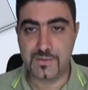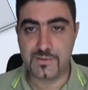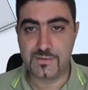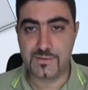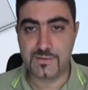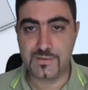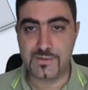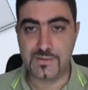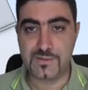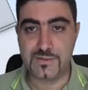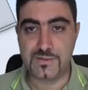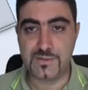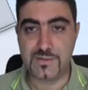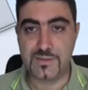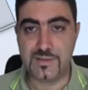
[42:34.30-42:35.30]
So this
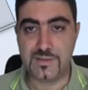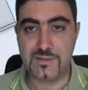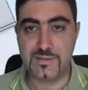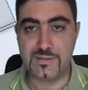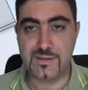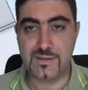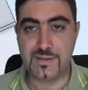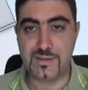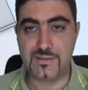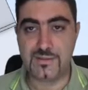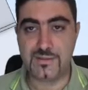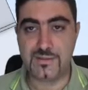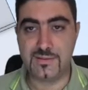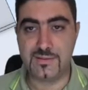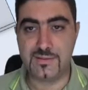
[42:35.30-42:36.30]
is the
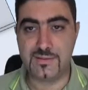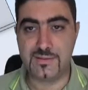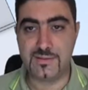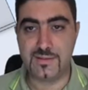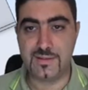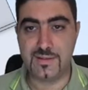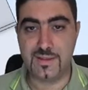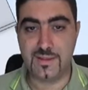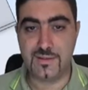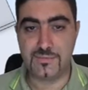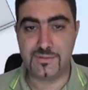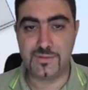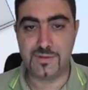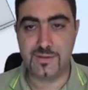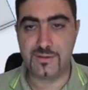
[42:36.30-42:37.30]
inside and this is the
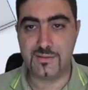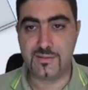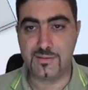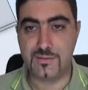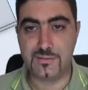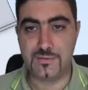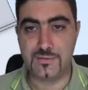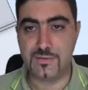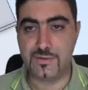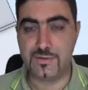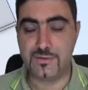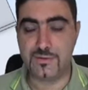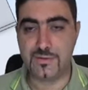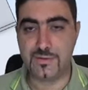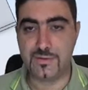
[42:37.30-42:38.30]
outside, uh,
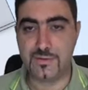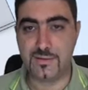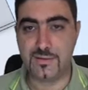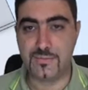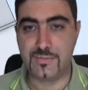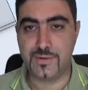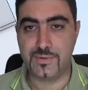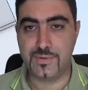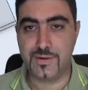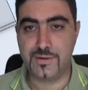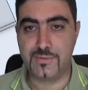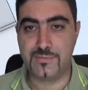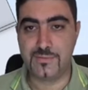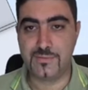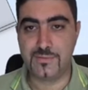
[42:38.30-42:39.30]
sorry, the other way
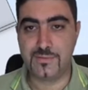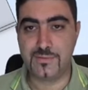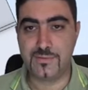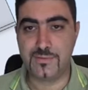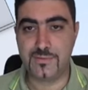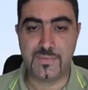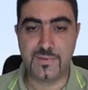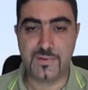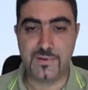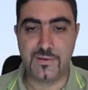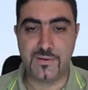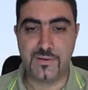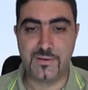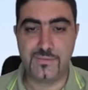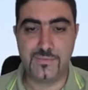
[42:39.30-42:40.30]
around. There
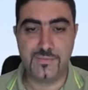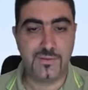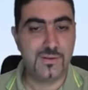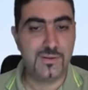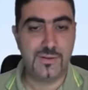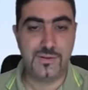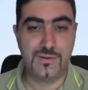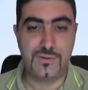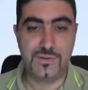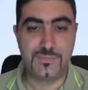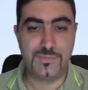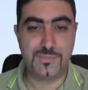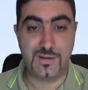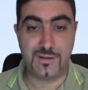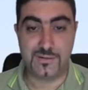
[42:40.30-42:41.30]
you go.
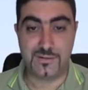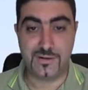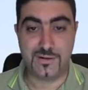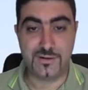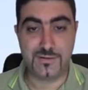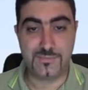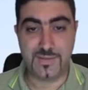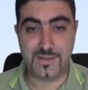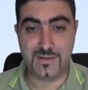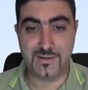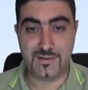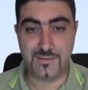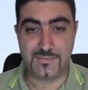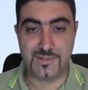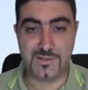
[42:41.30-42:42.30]
Sheet metal is hard,
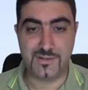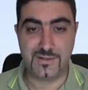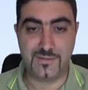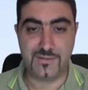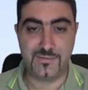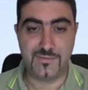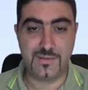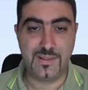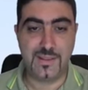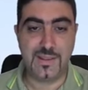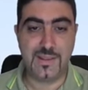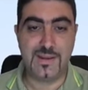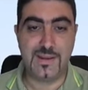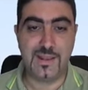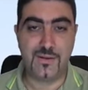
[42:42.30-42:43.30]
man. I'm telling you.
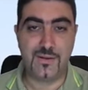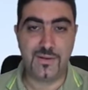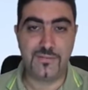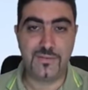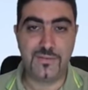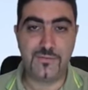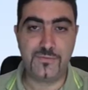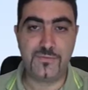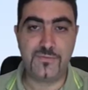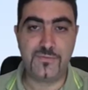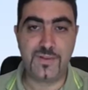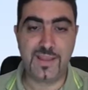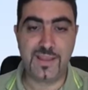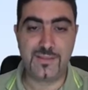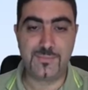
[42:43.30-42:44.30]
Now, if you
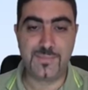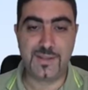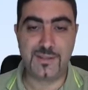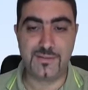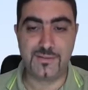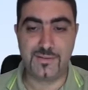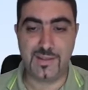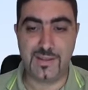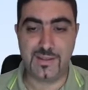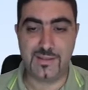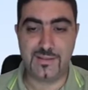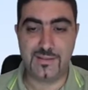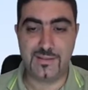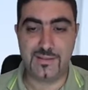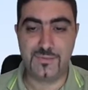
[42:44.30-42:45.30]
flat pattern
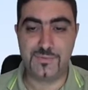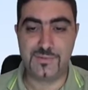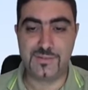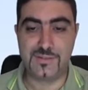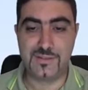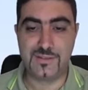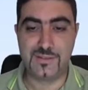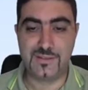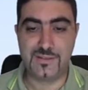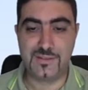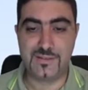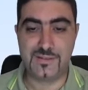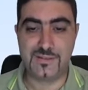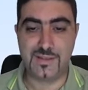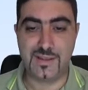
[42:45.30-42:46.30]
that, you will see that
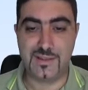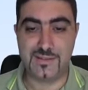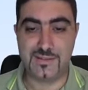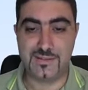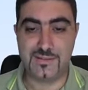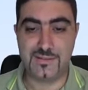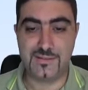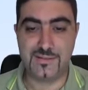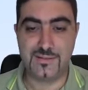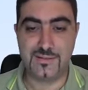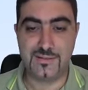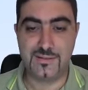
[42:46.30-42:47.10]
this doesn't,